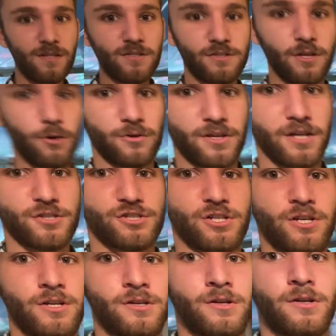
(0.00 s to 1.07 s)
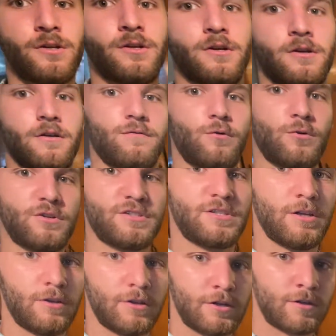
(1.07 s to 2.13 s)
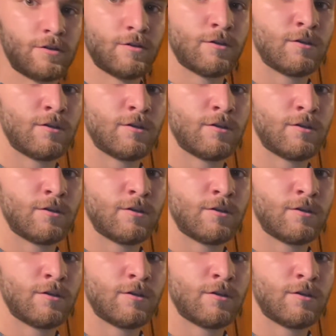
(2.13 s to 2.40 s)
So kitchen, Floor to ceiling,